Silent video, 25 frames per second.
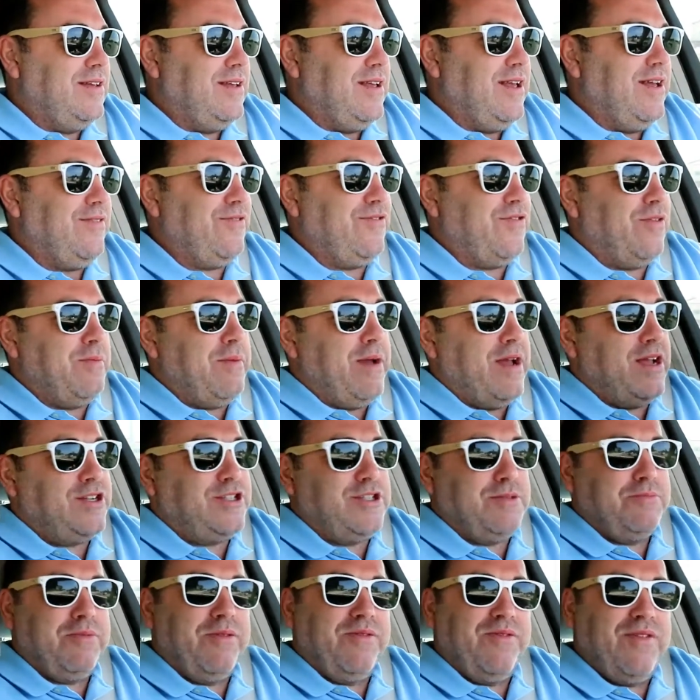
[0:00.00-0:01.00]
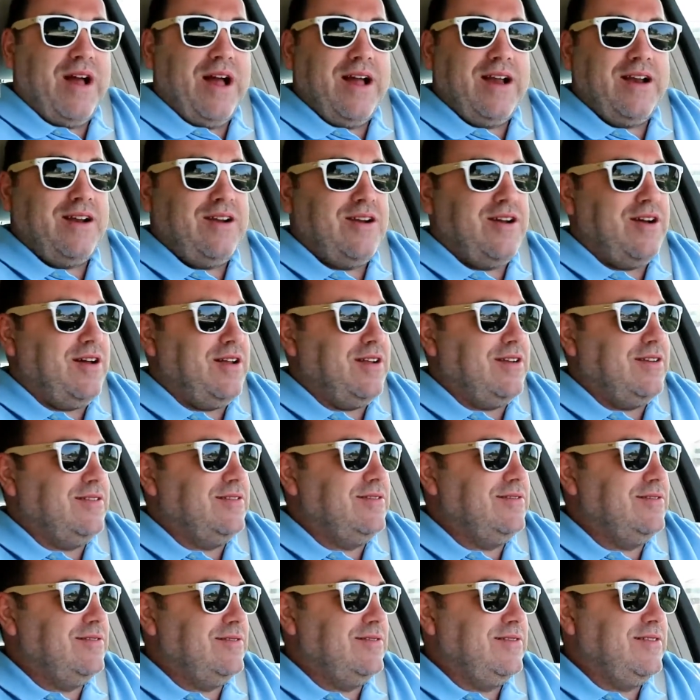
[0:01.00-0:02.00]
information provided on
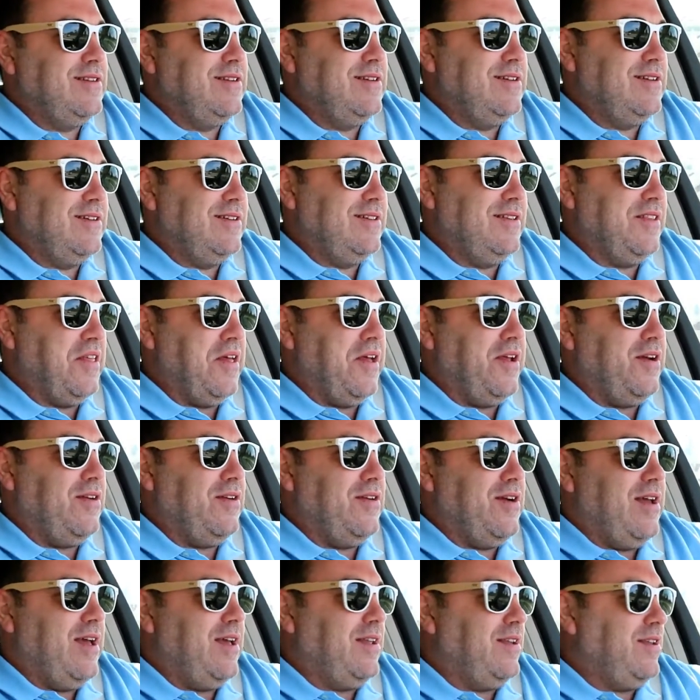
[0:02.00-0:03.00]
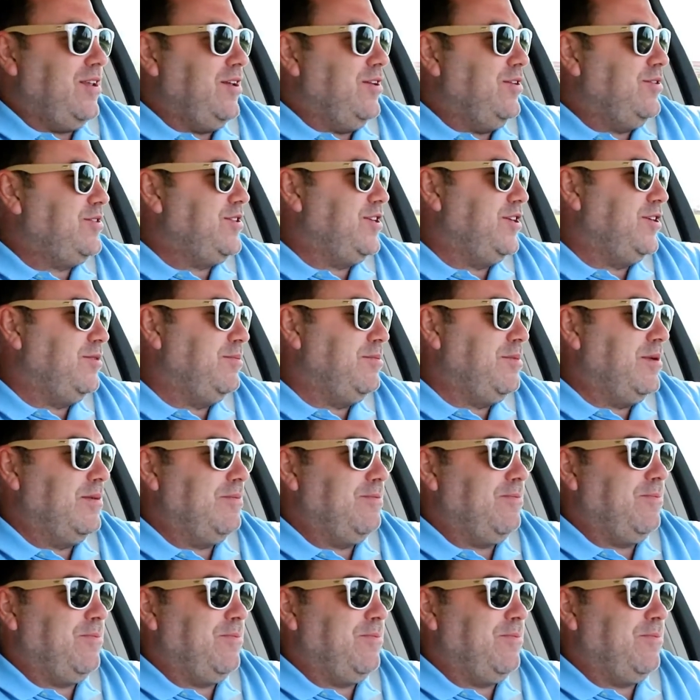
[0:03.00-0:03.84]
the internet and YouTube.